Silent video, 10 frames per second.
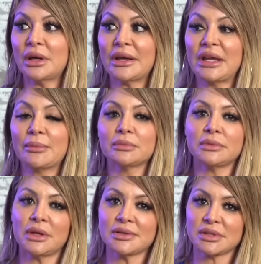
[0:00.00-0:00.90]
I am,
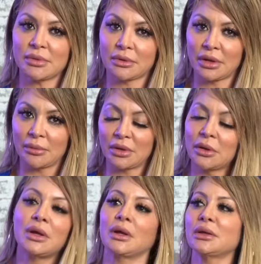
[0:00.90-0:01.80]
yes, I'm a grandma.
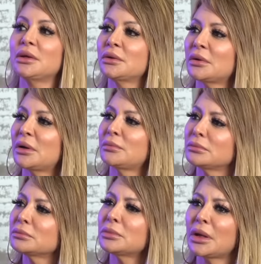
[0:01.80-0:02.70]
You know,